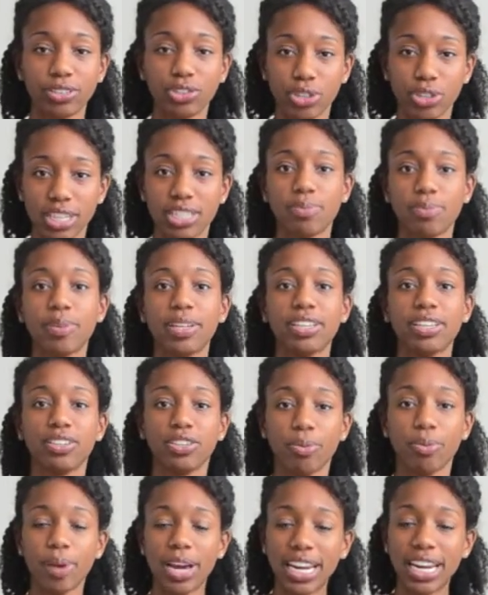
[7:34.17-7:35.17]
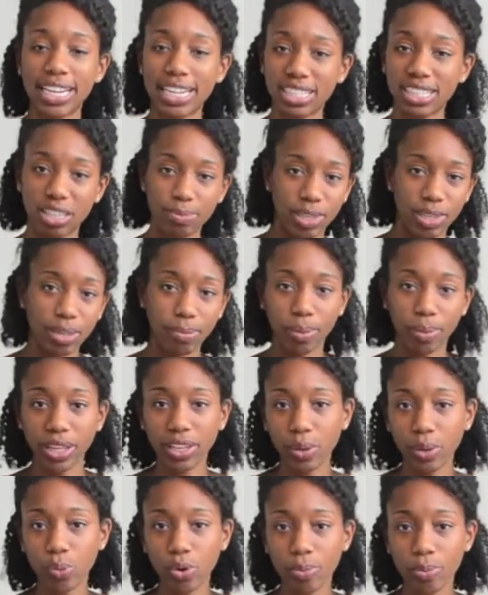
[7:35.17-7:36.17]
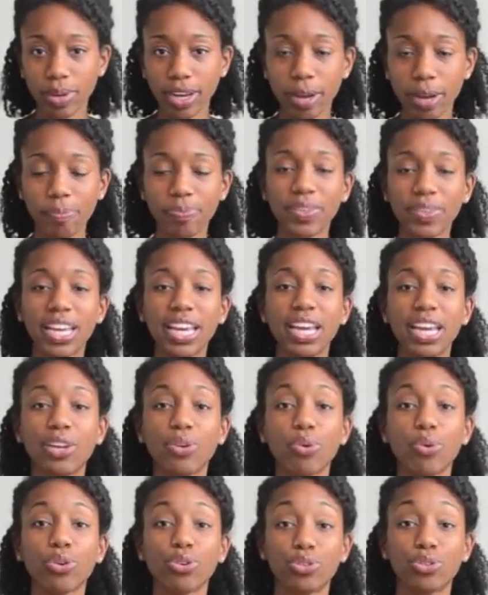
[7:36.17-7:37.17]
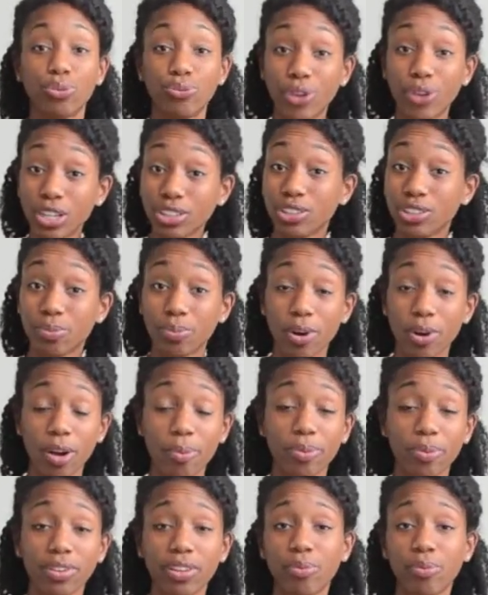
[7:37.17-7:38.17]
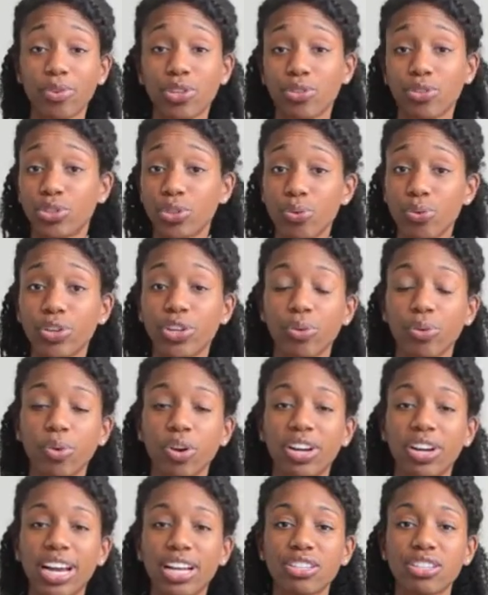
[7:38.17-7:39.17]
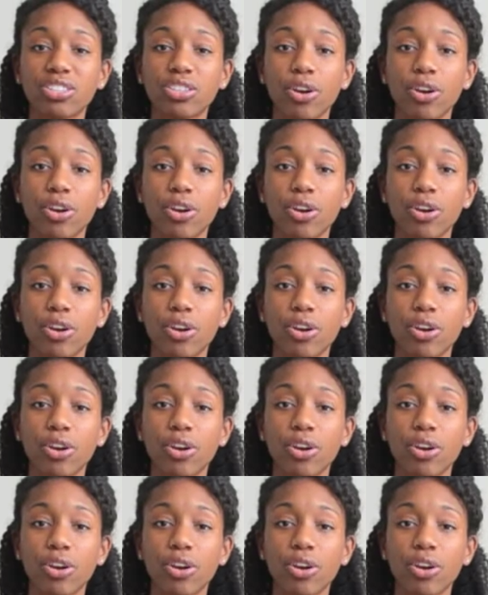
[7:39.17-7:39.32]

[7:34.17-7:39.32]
Trust me, your body needs to be completely warmed up in order to function properly when you're doing your workouts.